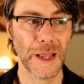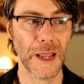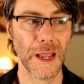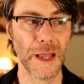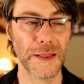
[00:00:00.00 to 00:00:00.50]

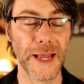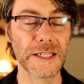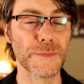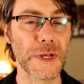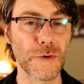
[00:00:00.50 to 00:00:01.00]
and that
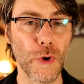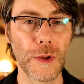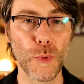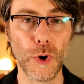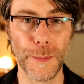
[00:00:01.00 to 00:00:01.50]
has been
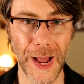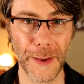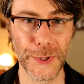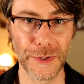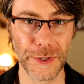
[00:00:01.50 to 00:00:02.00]
growing more
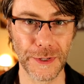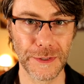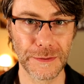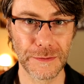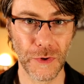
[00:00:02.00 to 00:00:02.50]
popular
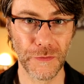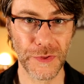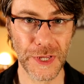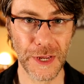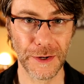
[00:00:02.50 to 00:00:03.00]
over
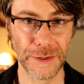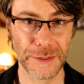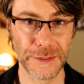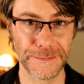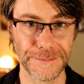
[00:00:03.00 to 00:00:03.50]
the
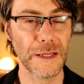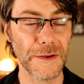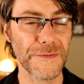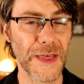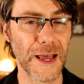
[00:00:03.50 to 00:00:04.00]
years.
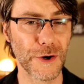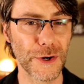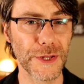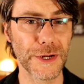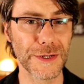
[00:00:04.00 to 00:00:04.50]
If that
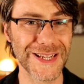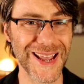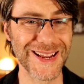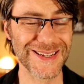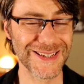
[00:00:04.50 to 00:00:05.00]
earlier
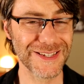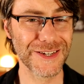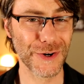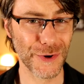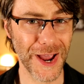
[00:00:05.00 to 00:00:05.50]
date is
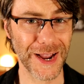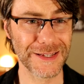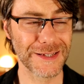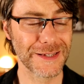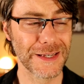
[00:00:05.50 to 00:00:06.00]

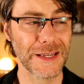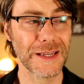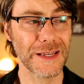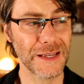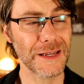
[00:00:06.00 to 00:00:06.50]
correct,
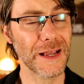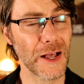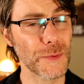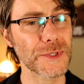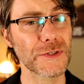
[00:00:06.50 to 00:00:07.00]
it
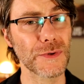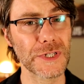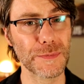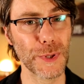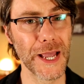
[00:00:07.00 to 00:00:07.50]
helps to
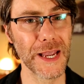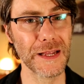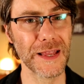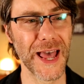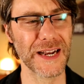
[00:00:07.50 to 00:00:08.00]

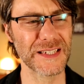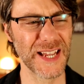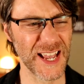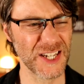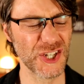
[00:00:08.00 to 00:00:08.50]
explain that
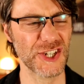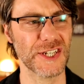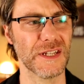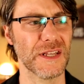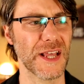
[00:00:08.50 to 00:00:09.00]

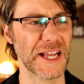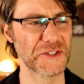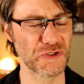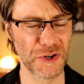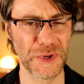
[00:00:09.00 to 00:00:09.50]
tension,
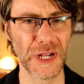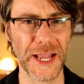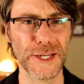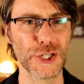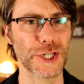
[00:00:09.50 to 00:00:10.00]
that
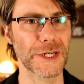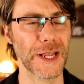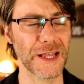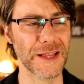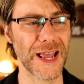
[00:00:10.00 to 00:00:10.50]
tribulation,
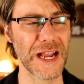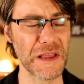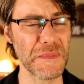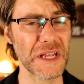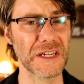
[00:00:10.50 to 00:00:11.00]
and that
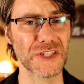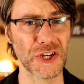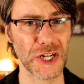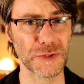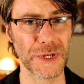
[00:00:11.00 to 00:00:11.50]
imminent
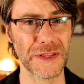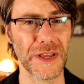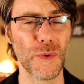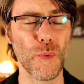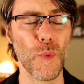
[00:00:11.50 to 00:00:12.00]
judgment
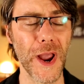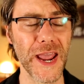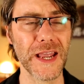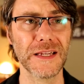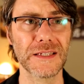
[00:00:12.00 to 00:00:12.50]
that
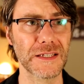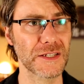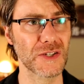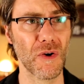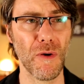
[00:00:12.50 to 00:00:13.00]
weighs
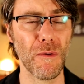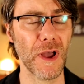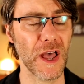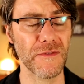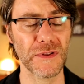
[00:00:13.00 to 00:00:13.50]
so
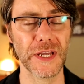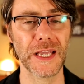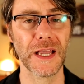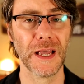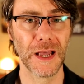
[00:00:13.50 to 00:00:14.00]

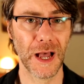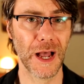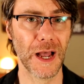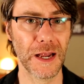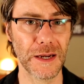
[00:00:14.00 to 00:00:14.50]
heavily
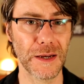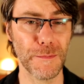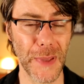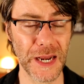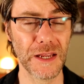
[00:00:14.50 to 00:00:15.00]
on
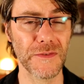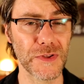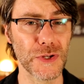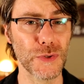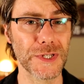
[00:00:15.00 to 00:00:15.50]
many of
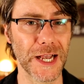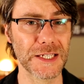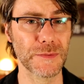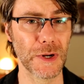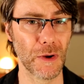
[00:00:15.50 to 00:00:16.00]
the New Testament